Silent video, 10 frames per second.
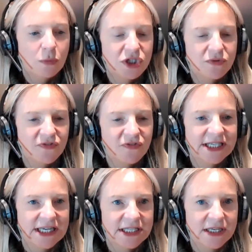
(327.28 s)
would you find
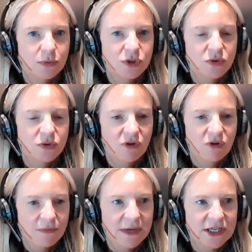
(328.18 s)
easier? Would you
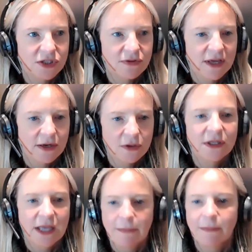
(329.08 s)
rather me do that?
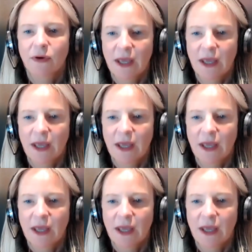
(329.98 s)
Yeah, okay,